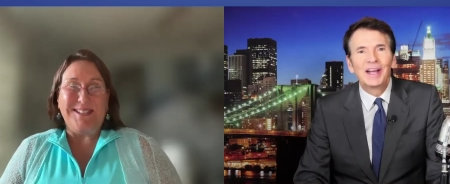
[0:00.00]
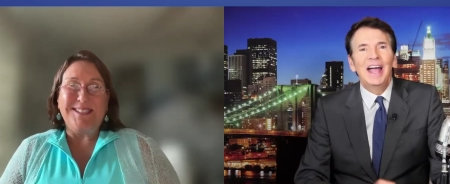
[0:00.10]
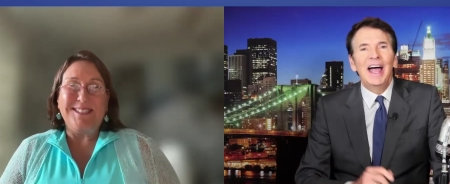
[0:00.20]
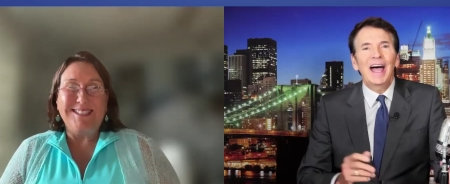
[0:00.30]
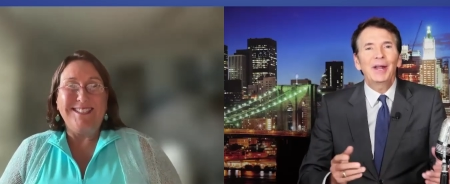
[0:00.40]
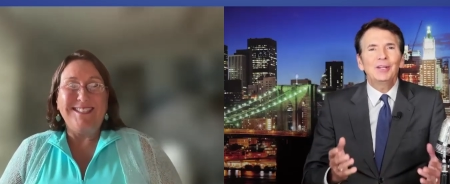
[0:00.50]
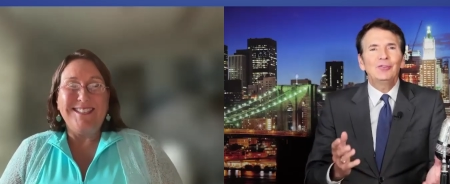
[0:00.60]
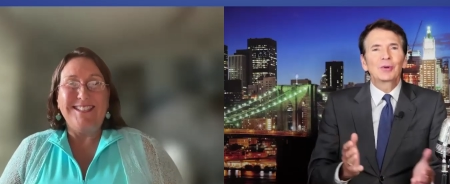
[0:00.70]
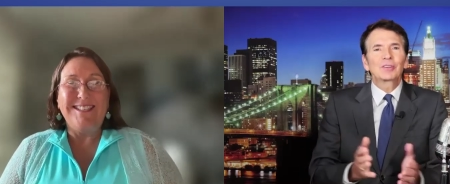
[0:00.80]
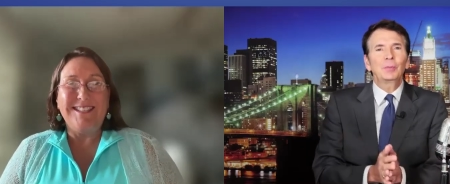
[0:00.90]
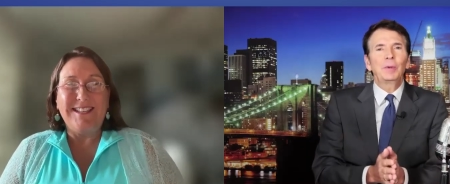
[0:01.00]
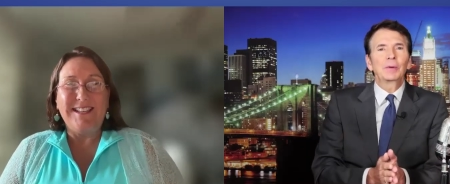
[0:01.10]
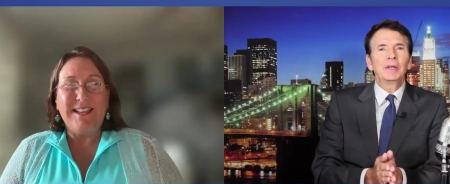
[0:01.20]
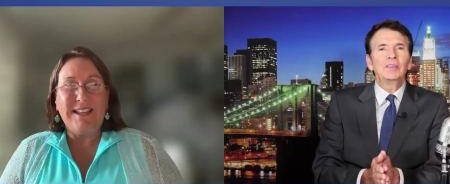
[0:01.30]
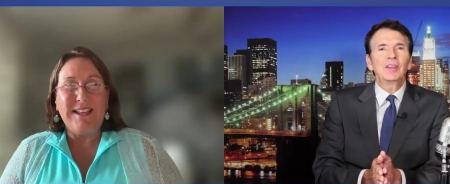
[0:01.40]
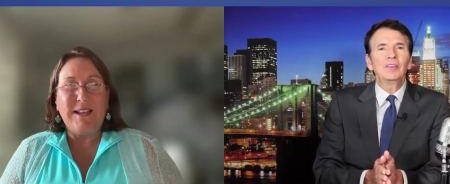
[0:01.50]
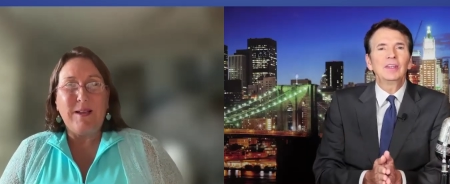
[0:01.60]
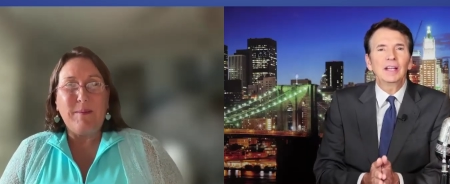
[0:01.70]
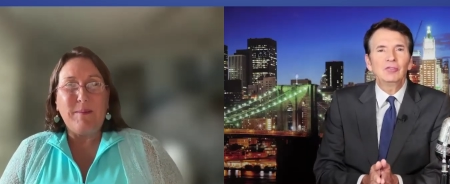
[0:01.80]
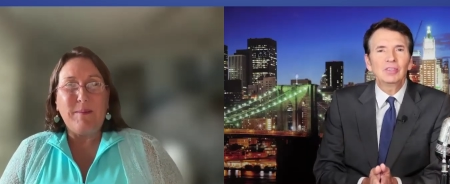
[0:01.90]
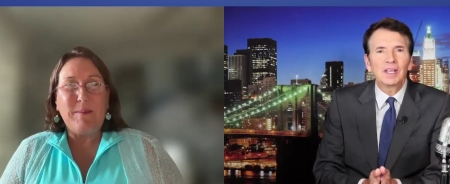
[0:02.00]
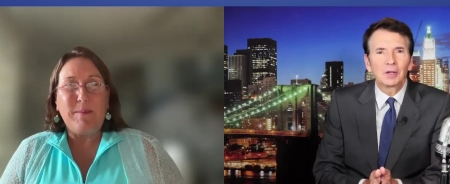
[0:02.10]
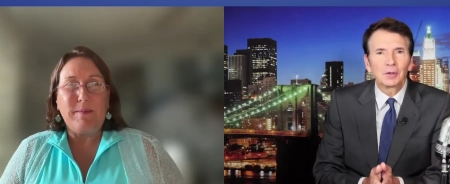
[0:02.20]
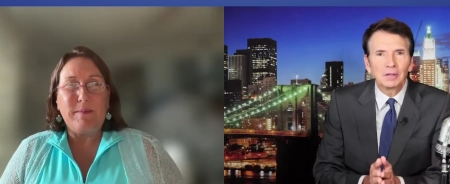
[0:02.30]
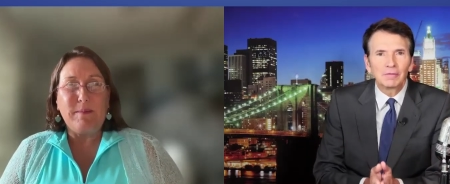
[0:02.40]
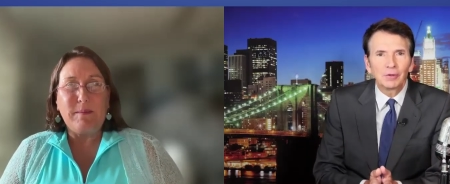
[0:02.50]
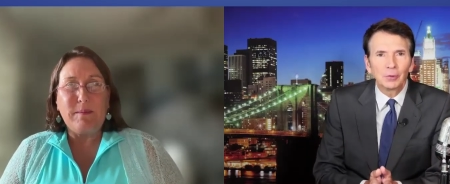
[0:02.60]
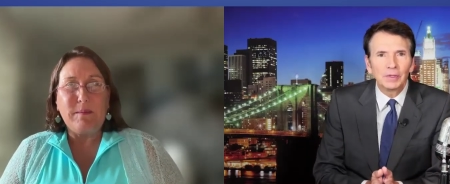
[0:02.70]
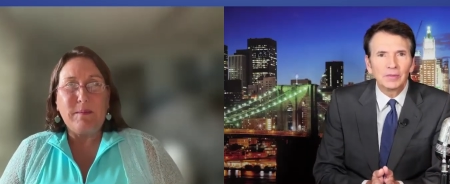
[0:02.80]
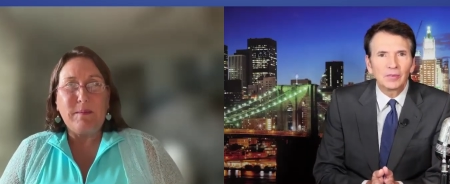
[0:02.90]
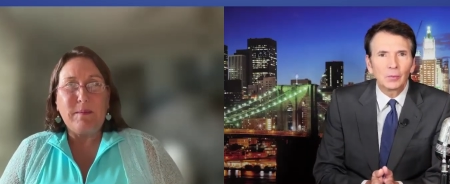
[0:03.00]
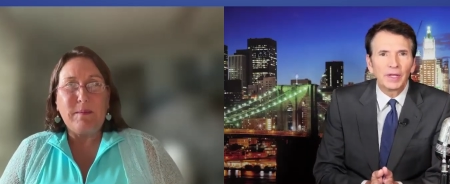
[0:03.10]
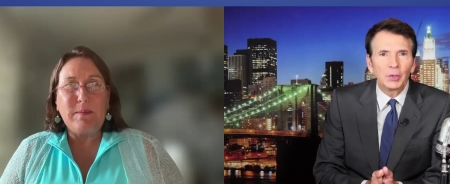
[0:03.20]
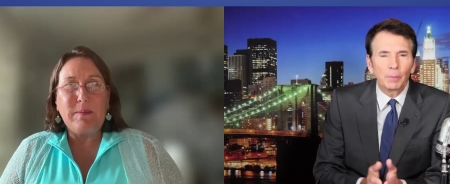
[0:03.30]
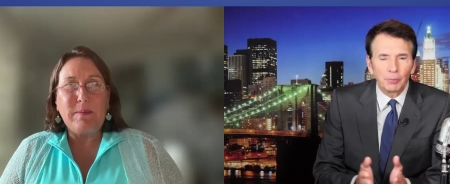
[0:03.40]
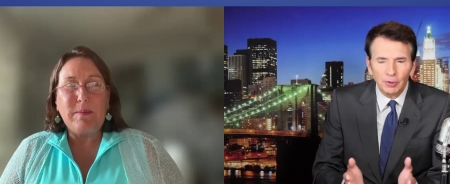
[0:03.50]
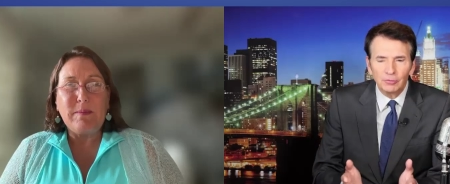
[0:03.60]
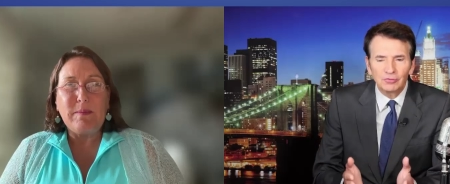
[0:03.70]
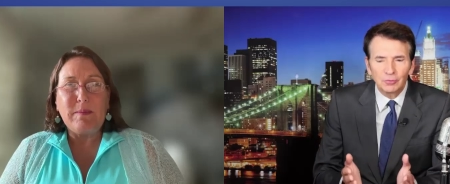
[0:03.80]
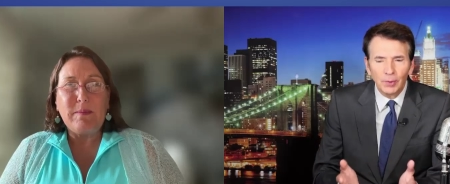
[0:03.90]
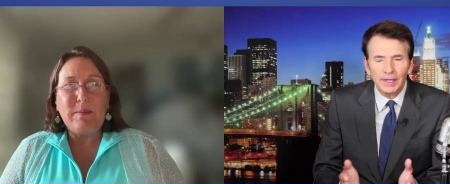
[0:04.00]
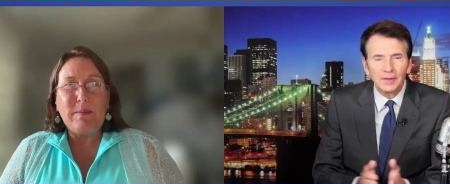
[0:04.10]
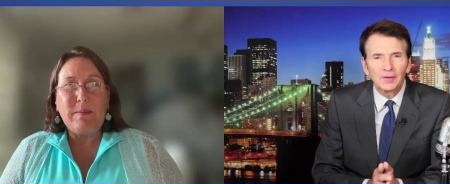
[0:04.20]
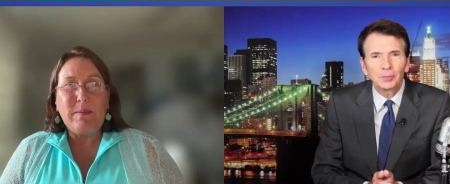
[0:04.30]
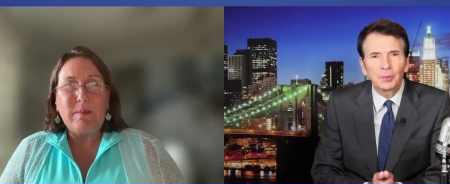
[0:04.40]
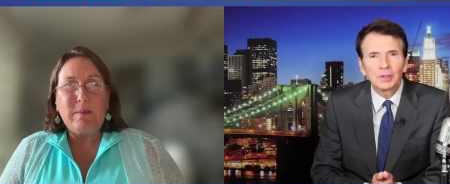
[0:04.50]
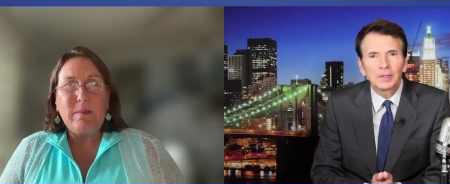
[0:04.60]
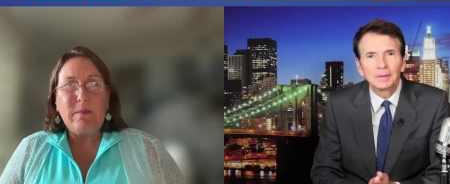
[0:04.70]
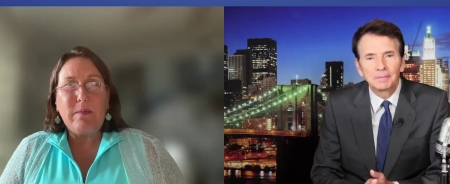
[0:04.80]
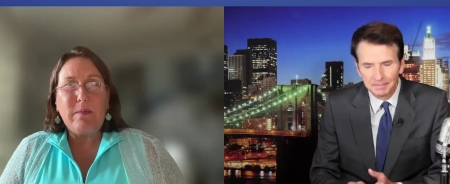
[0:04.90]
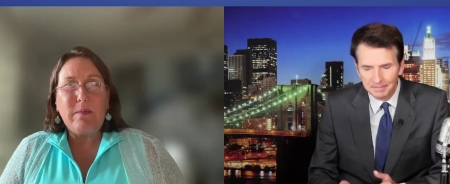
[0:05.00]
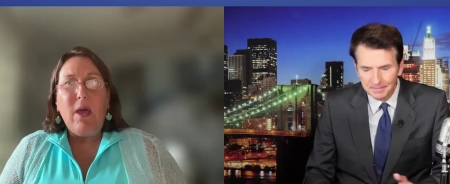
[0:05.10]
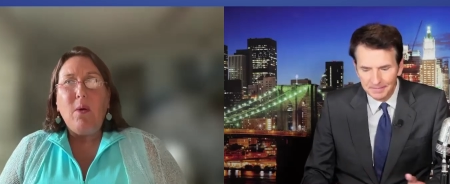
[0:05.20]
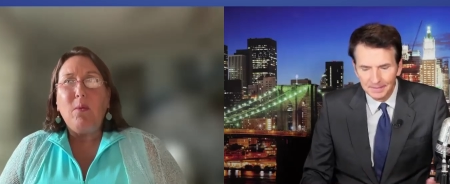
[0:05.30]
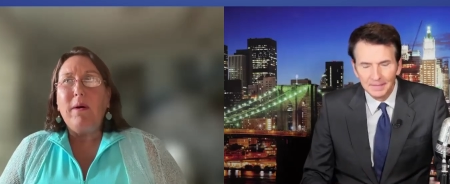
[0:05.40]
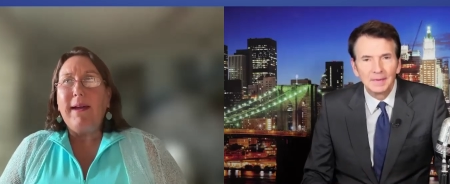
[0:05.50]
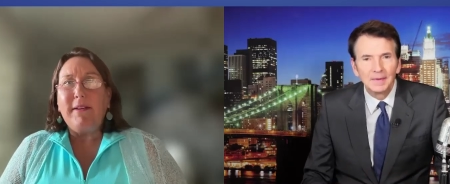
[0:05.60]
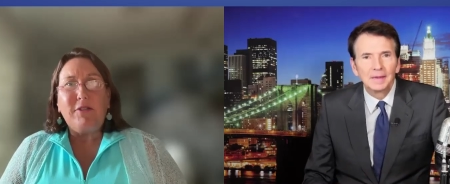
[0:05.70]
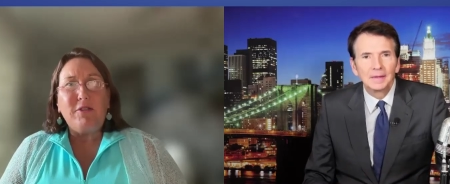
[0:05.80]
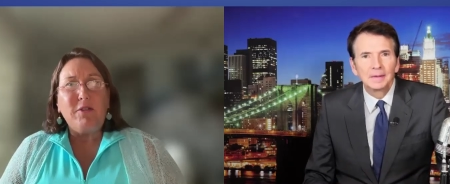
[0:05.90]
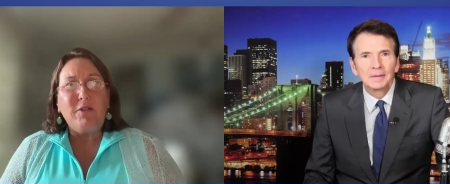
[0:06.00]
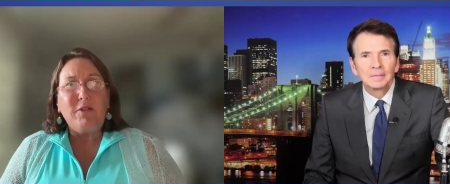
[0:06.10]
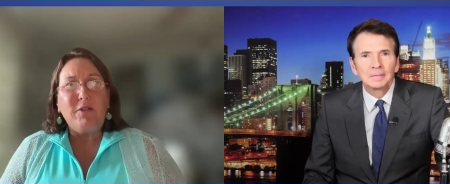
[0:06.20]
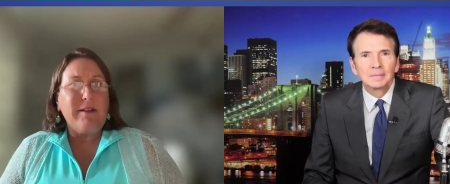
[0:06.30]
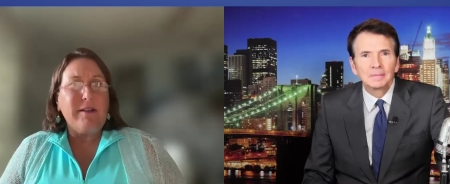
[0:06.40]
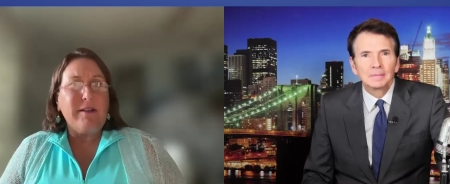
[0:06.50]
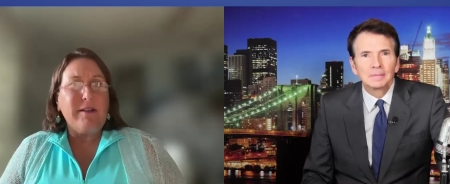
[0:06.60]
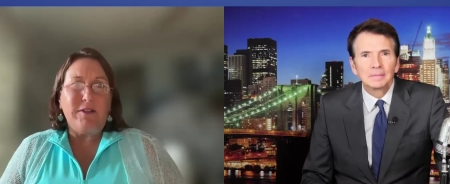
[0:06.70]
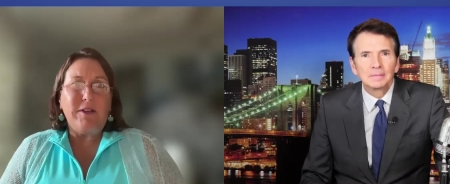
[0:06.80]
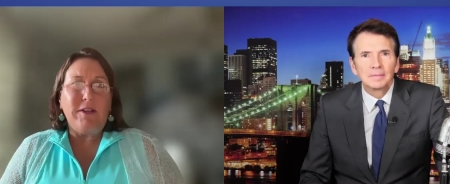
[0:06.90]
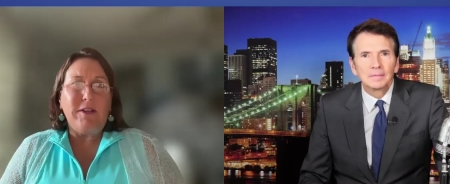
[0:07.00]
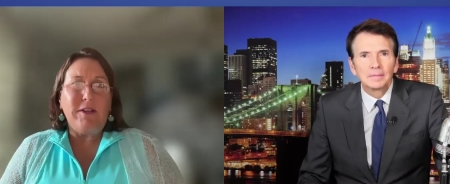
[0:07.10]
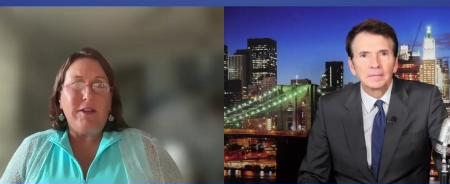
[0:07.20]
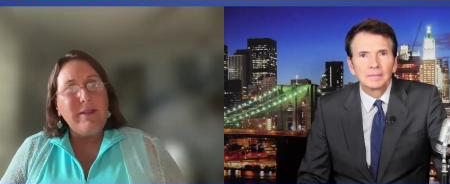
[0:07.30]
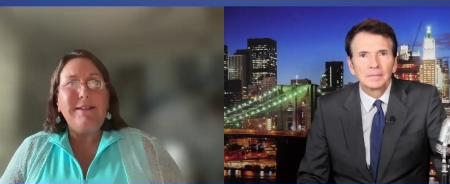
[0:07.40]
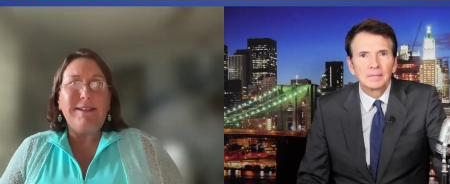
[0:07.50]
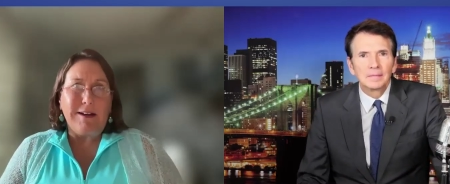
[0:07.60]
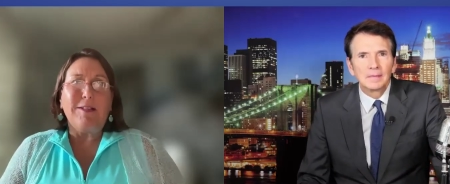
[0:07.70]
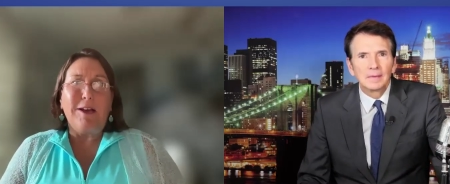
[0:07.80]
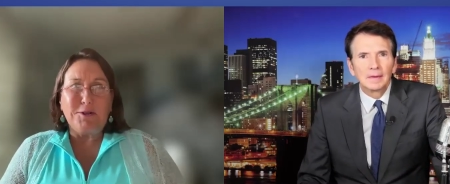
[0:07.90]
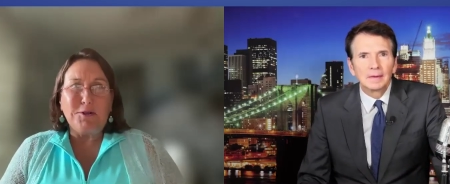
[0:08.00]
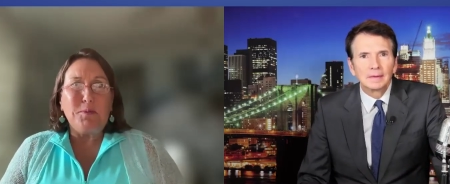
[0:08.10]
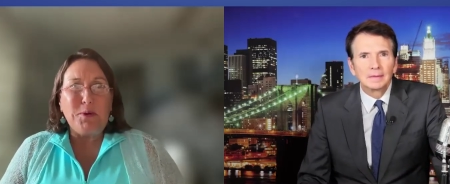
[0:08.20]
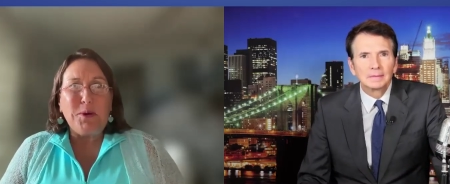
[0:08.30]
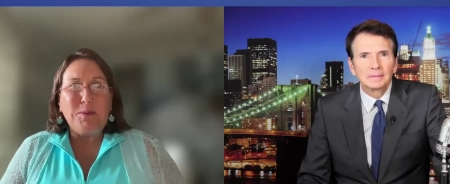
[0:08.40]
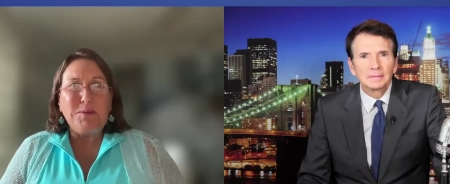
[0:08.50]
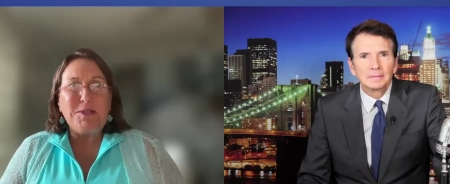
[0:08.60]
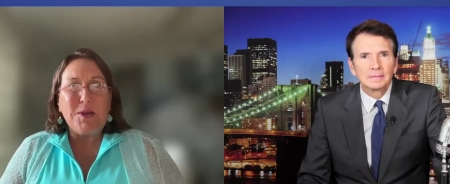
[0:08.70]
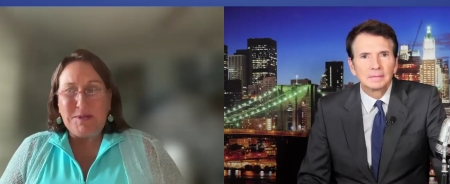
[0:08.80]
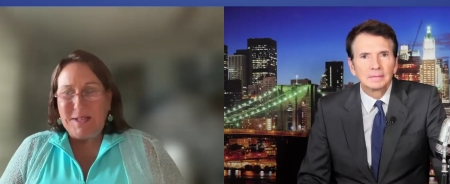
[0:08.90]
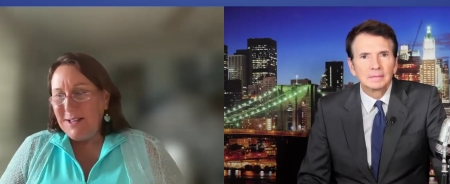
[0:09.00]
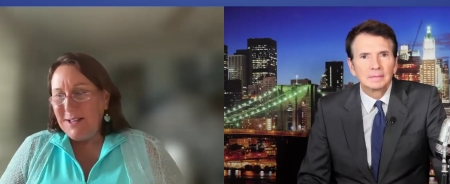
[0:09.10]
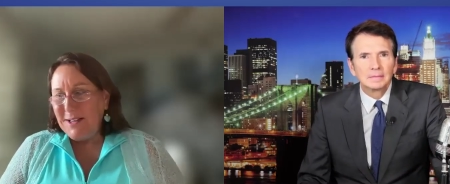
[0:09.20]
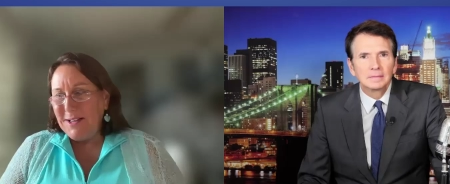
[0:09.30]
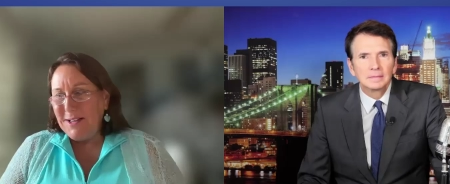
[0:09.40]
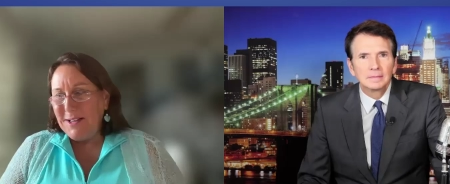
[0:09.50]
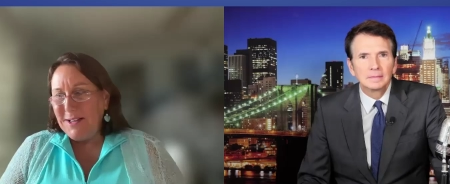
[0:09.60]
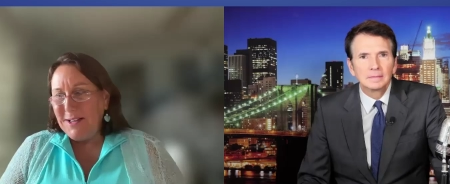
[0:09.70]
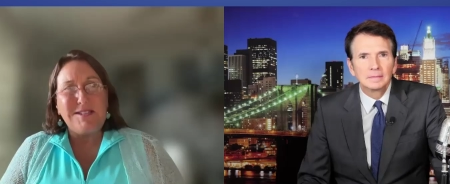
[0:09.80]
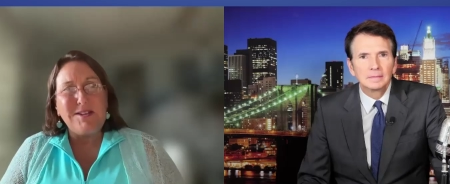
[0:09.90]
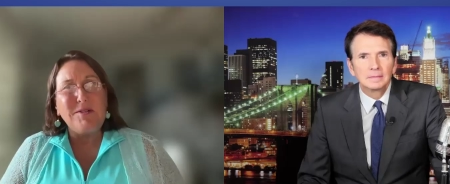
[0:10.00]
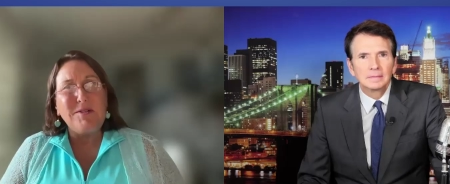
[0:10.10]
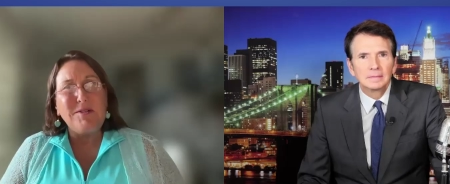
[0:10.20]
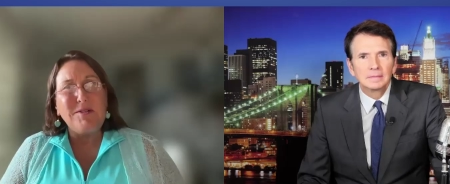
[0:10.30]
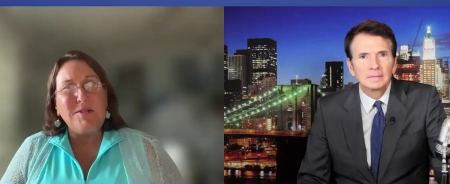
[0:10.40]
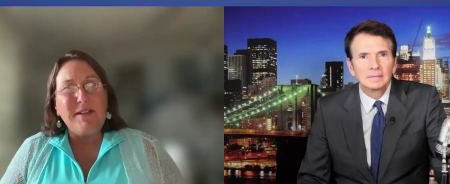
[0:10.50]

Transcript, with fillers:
Speaker 1: Yes. How did your experience as an educator influence the way you approached writing this book?
Speaker 2: Well, as you know, technology, we're in the technological boom. So technology is a serious part of